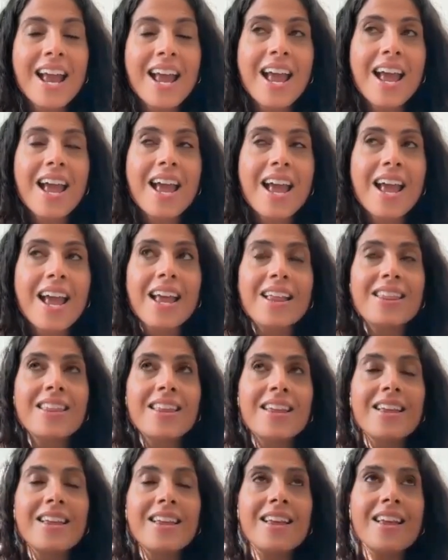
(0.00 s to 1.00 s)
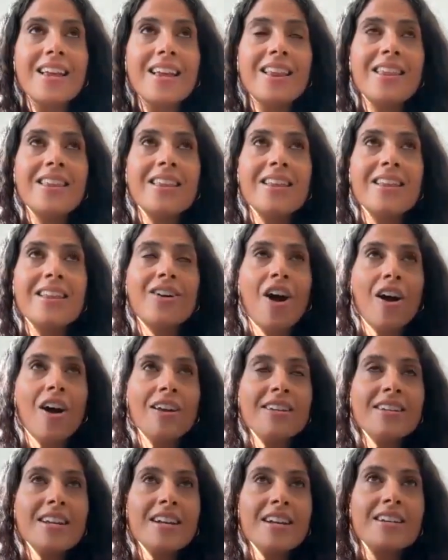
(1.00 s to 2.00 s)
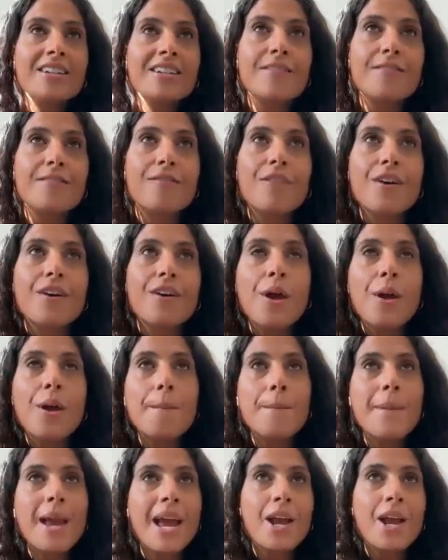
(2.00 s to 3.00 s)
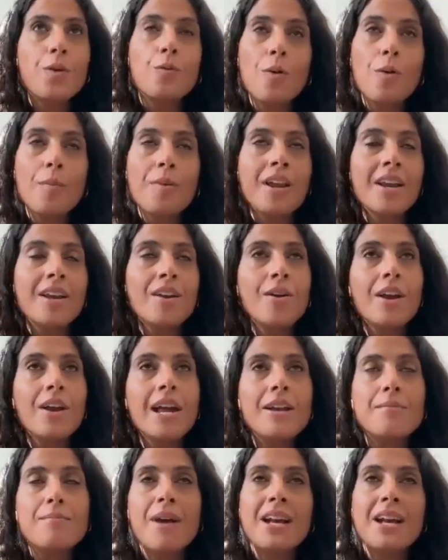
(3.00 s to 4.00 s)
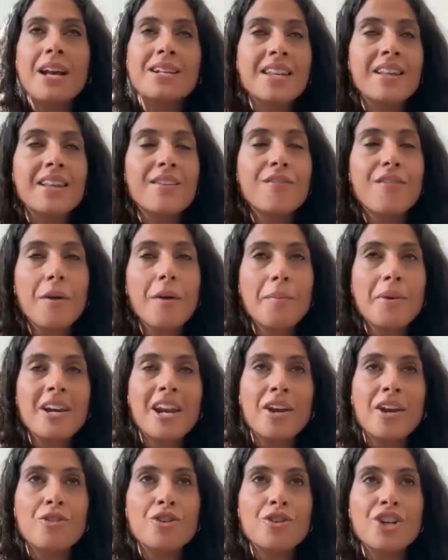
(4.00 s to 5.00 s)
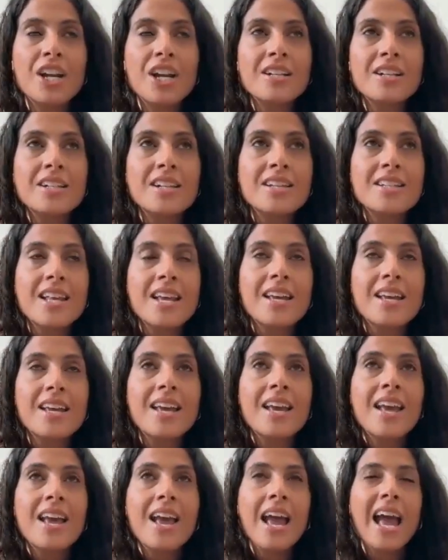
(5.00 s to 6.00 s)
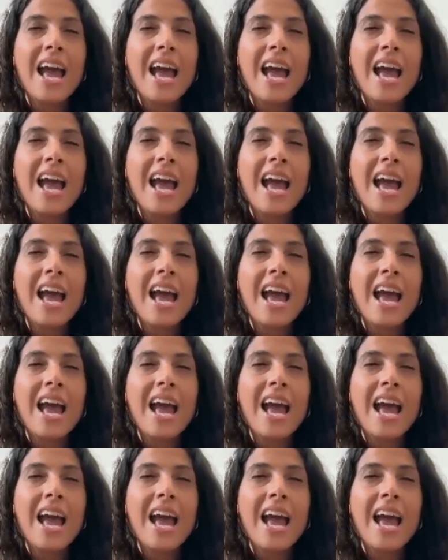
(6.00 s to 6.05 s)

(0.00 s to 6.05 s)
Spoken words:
And in the context of man, woman, and masculine, feminine energetics, it's like,